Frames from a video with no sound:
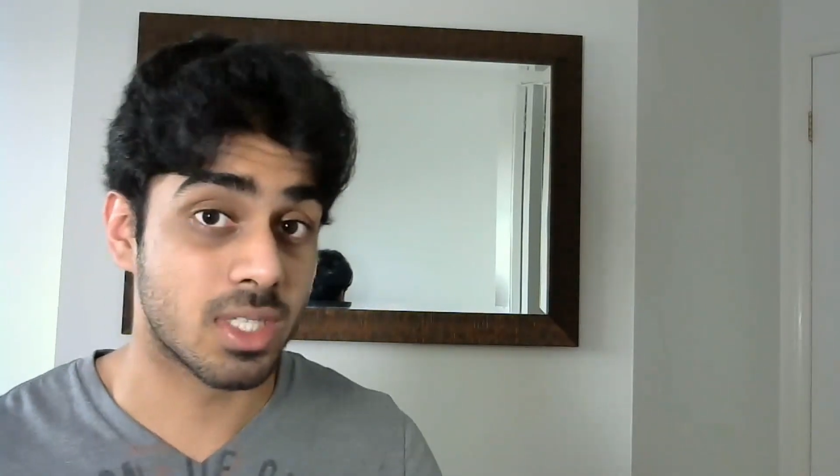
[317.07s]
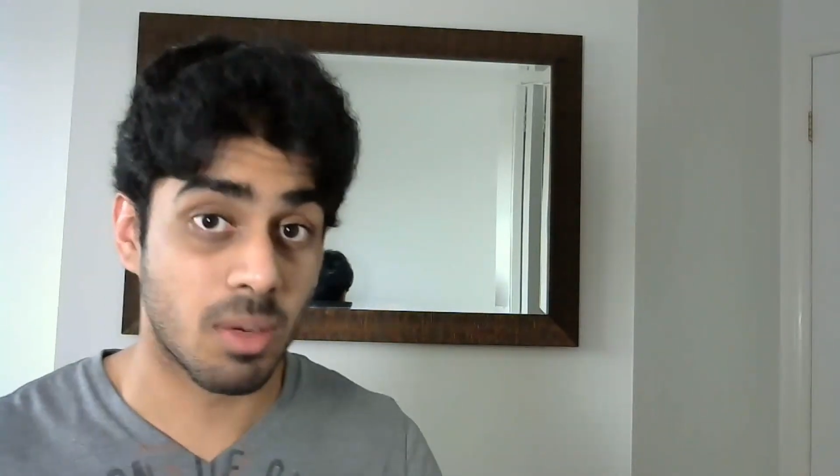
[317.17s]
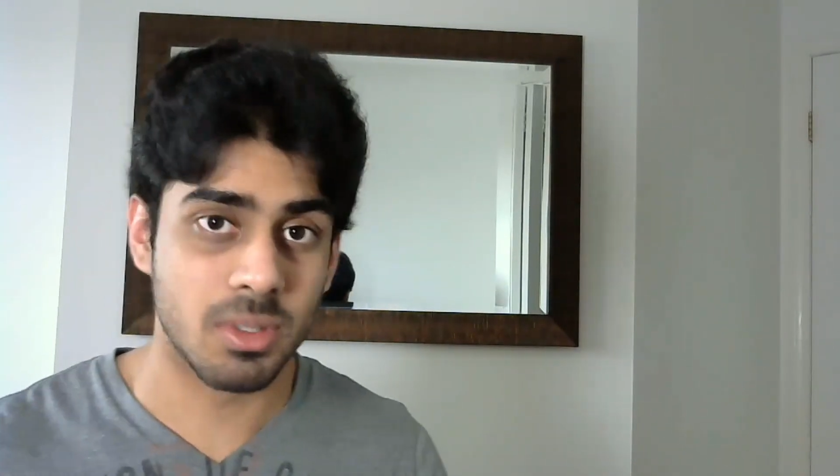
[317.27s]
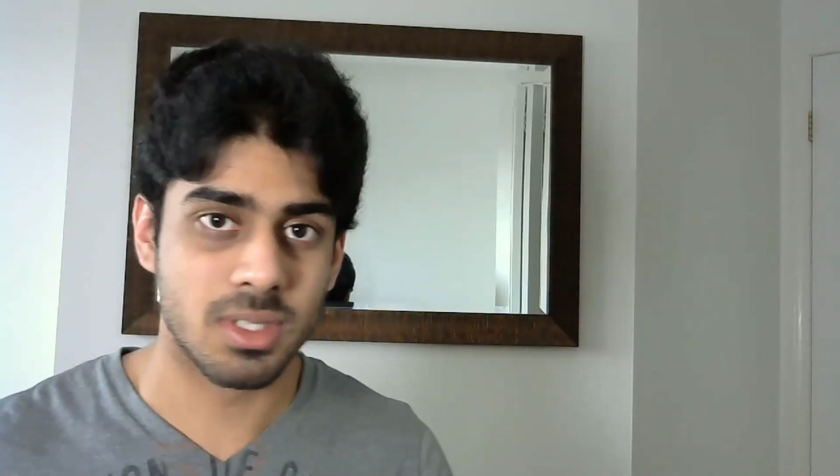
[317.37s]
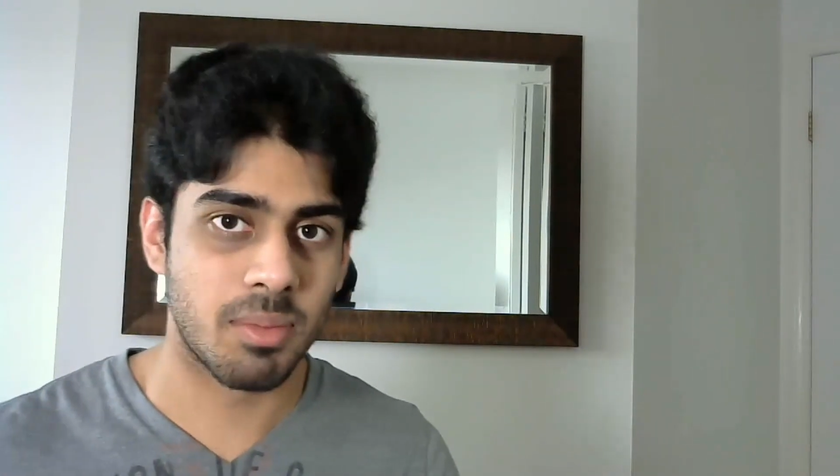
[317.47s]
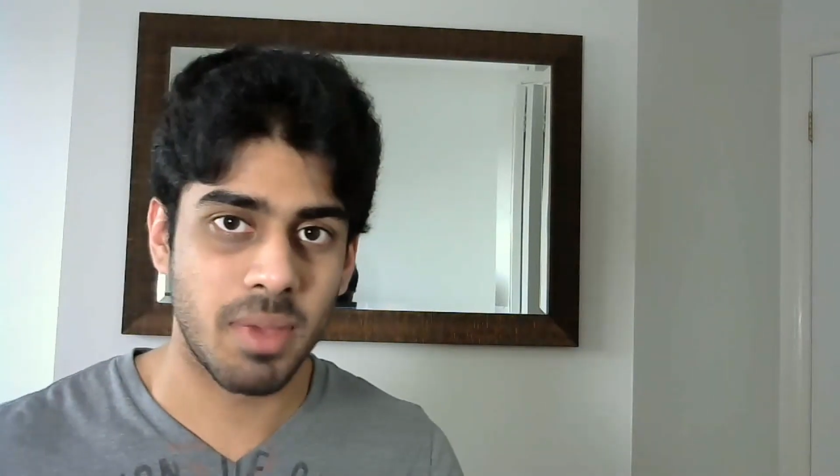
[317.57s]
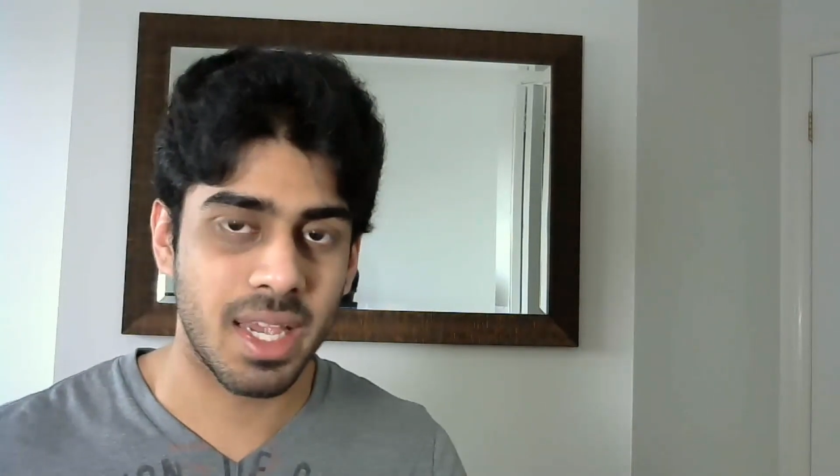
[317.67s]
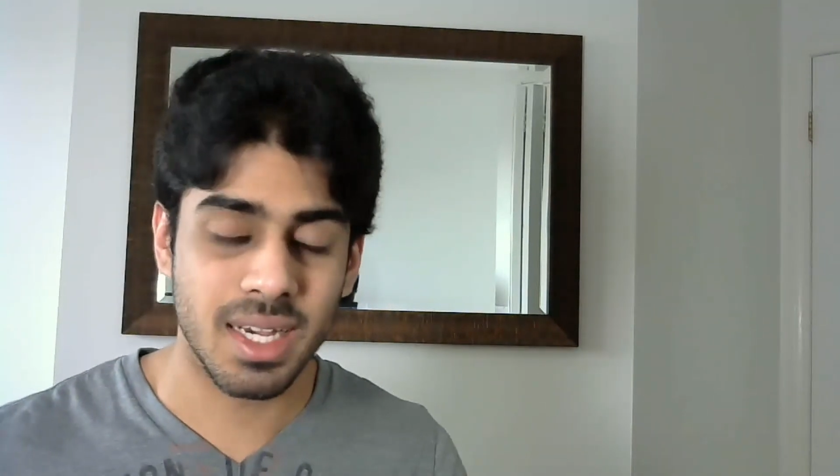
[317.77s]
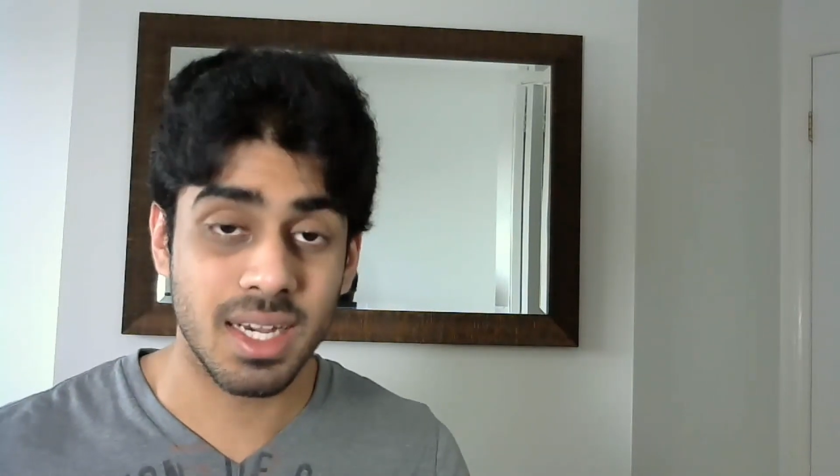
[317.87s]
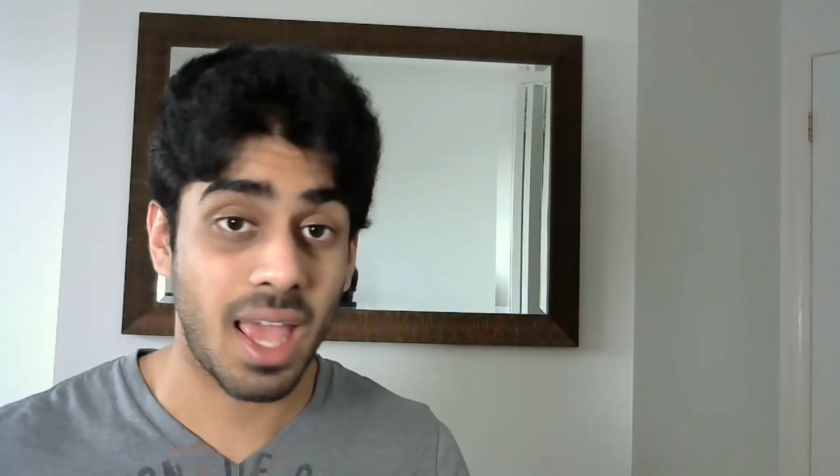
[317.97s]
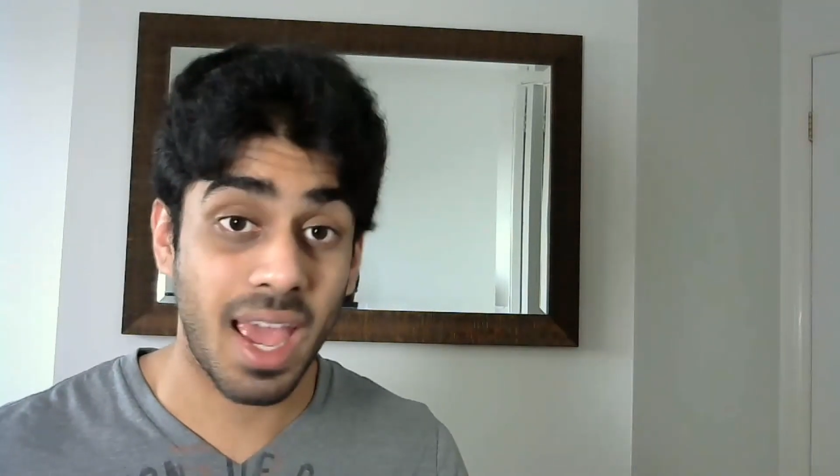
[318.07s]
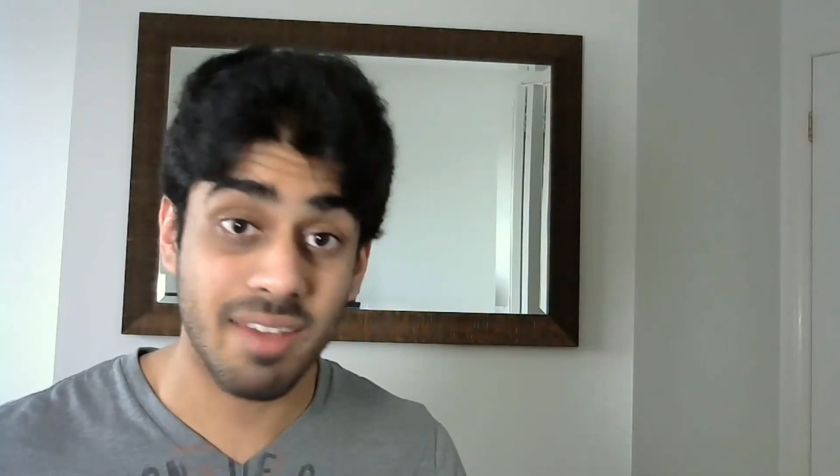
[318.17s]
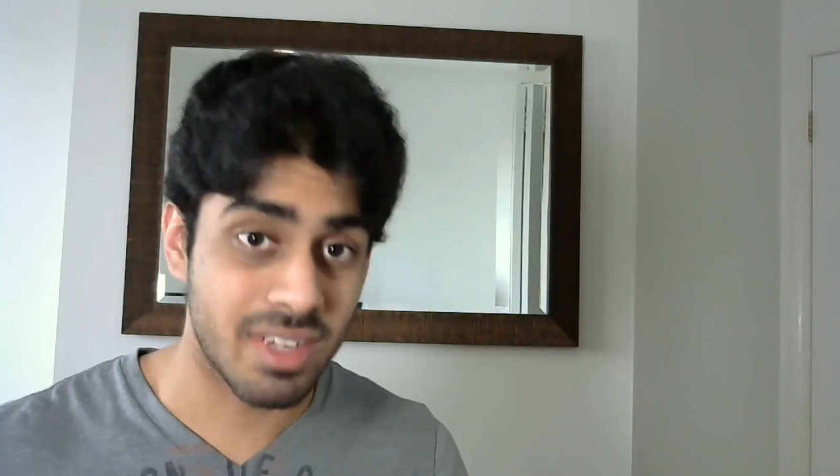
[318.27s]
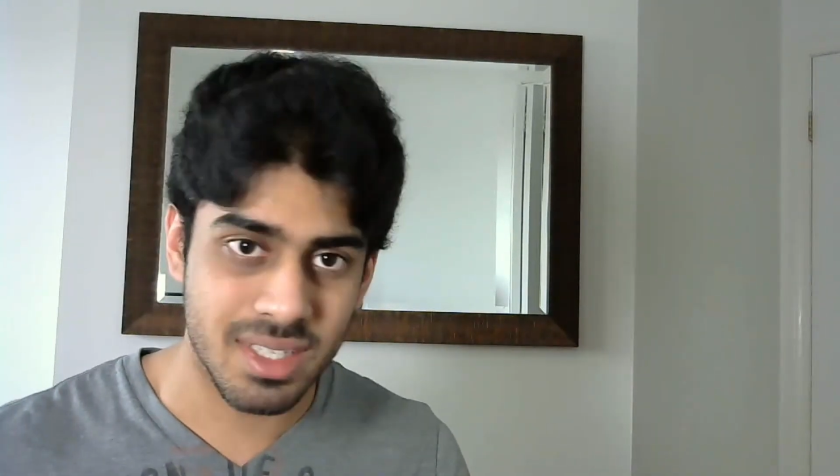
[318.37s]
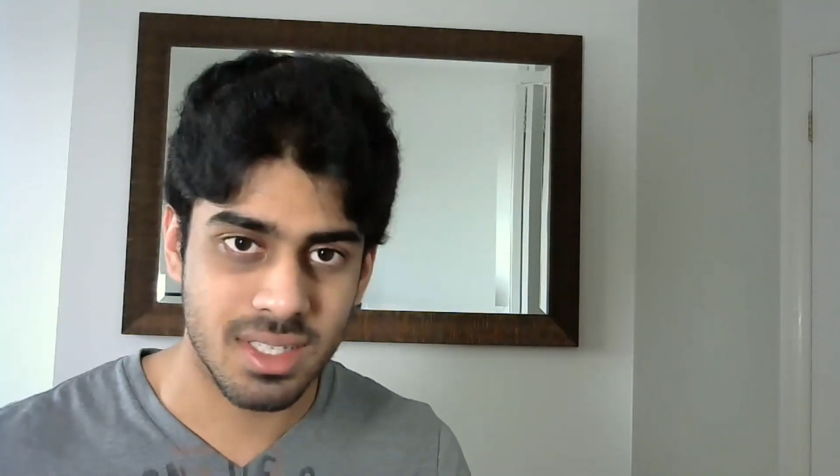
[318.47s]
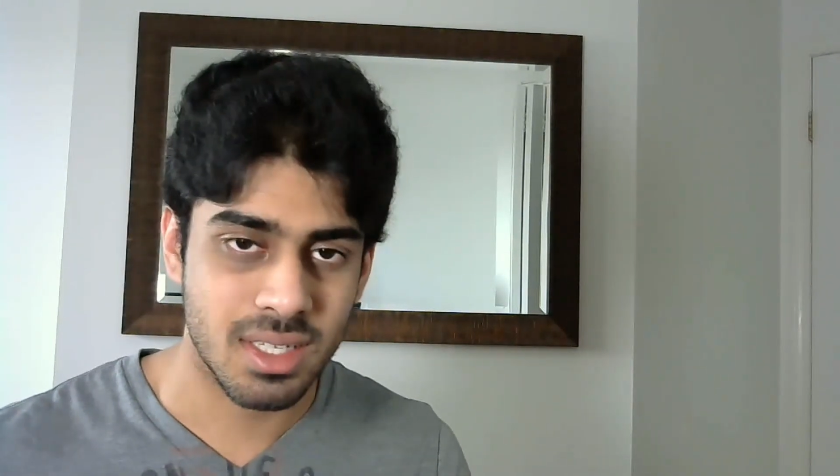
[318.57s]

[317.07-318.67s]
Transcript: couples in manga haven't.